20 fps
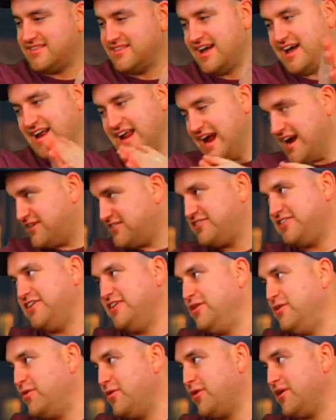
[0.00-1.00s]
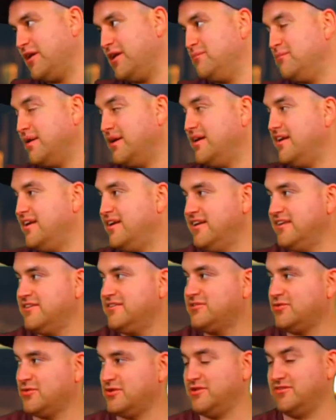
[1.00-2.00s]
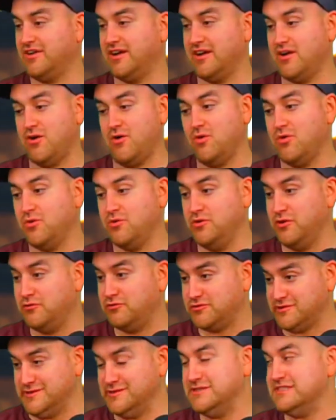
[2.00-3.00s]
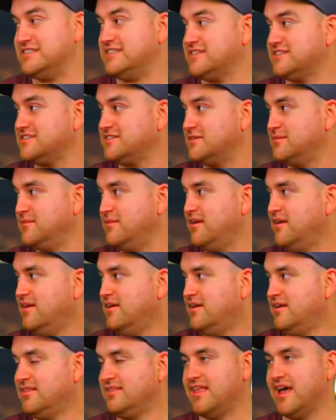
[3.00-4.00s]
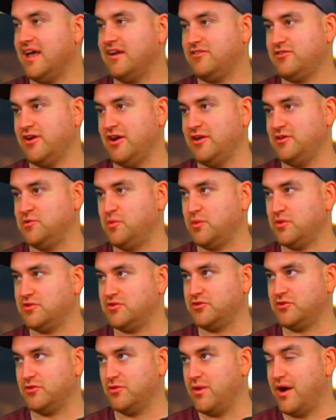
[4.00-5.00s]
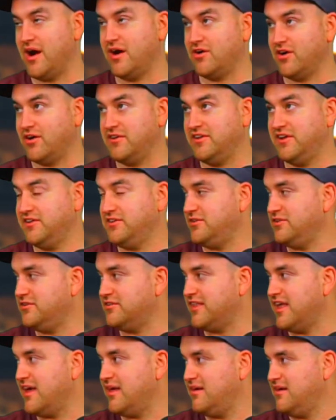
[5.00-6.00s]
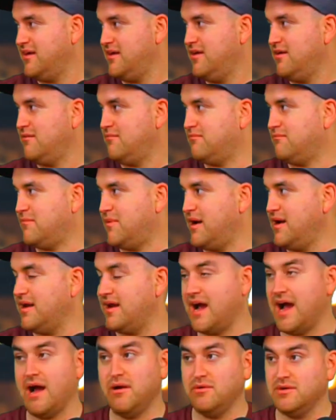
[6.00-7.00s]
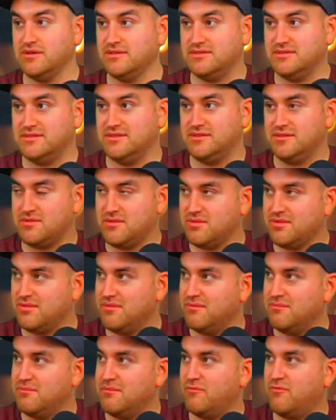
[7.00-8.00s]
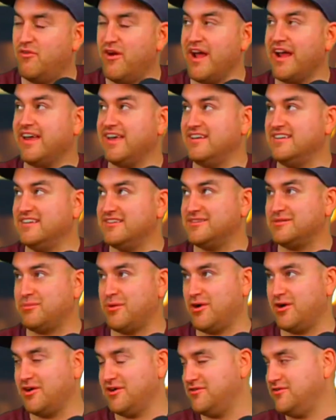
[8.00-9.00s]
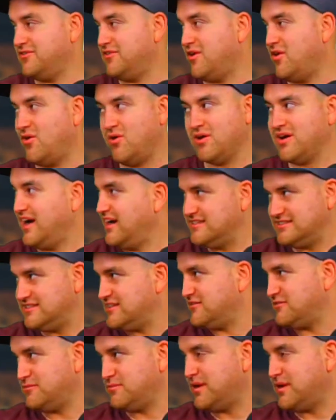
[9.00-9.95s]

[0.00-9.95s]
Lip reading: it's not actually a new organ, but it is sort of like a whole new fluid system that transports throughout our tissues that I would reckon is part of all kinds of